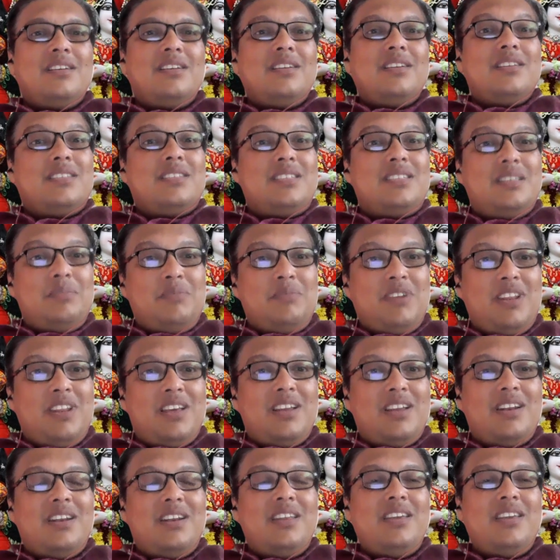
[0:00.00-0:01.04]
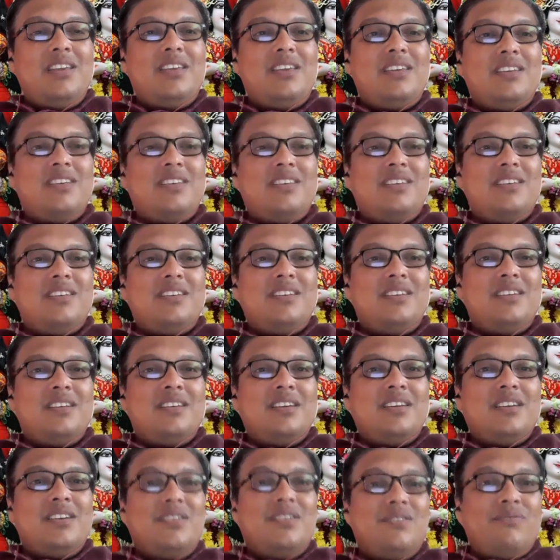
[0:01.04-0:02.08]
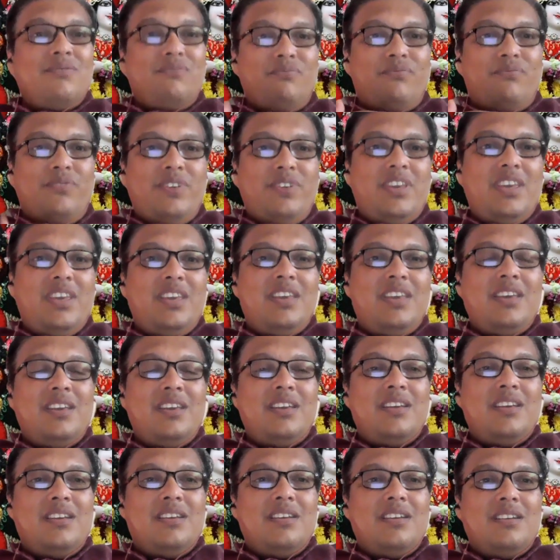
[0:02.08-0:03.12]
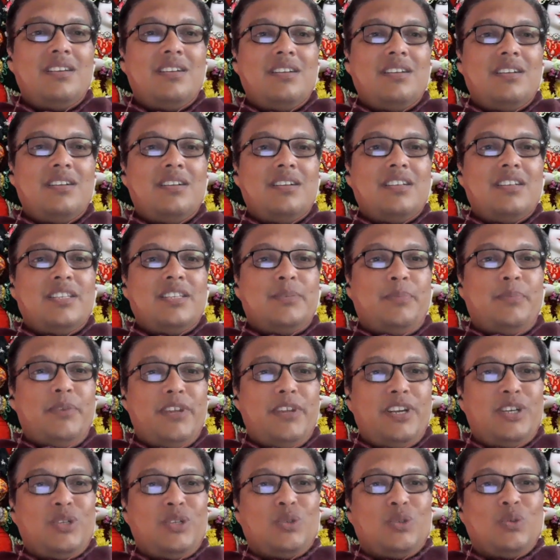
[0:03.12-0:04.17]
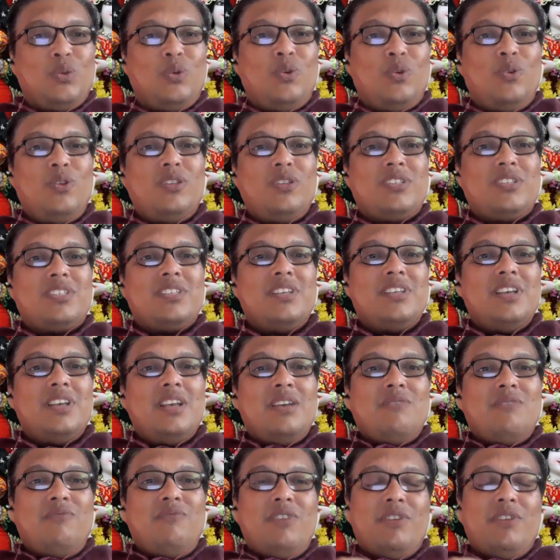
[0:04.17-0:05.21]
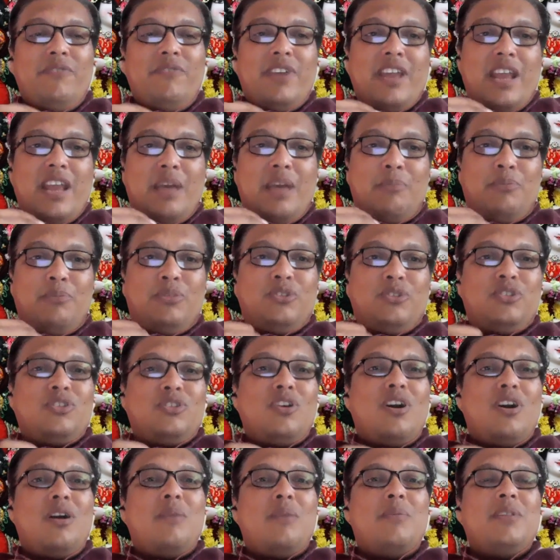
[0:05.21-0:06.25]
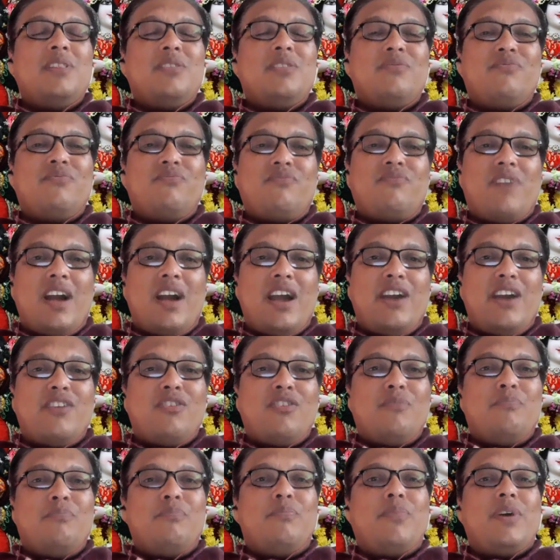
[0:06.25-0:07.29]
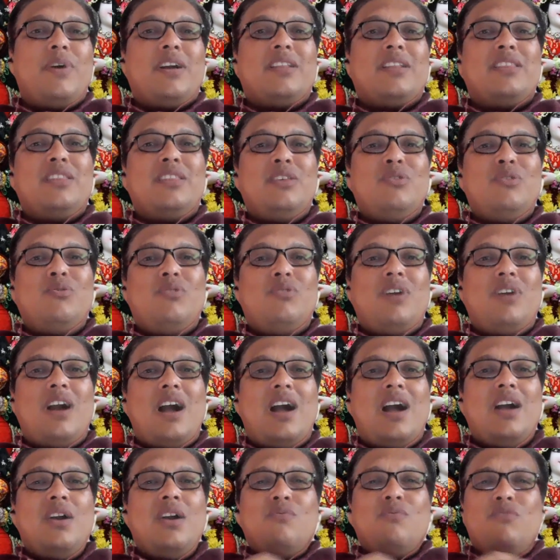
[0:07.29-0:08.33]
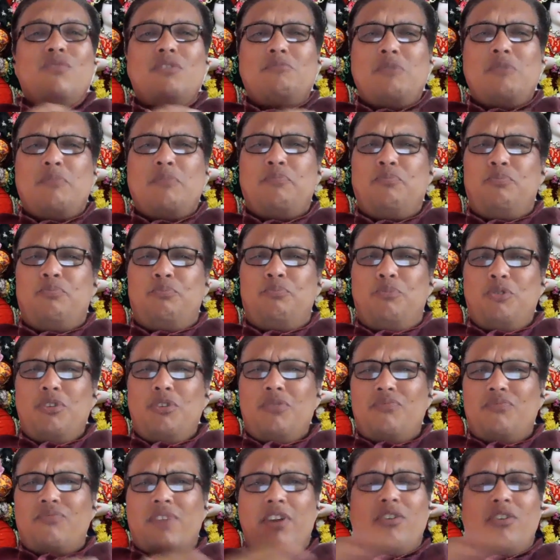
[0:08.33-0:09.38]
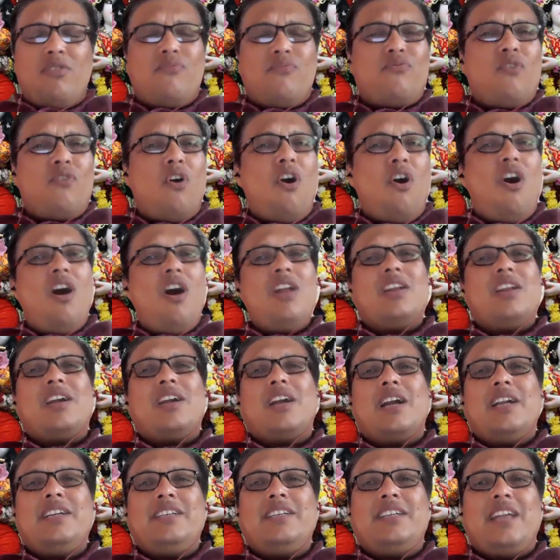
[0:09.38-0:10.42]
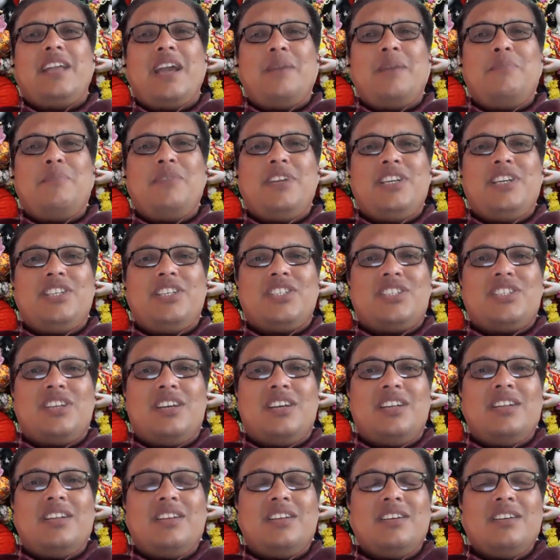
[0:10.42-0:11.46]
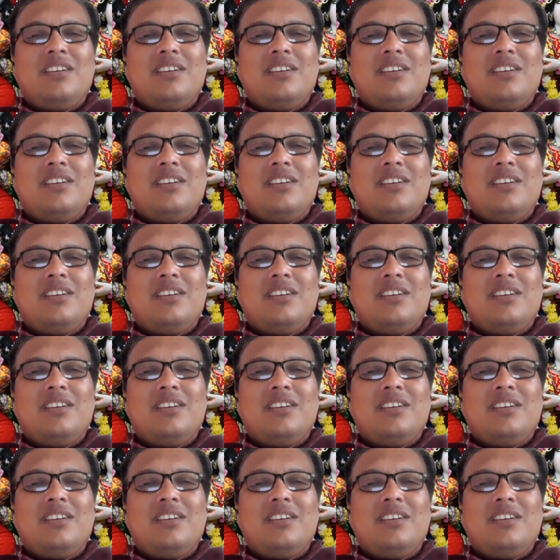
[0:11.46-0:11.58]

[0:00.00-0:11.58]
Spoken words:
Similarly, we spirit souls, when we are absorbed in the fire of bhakti yoga, will be purified of all contamination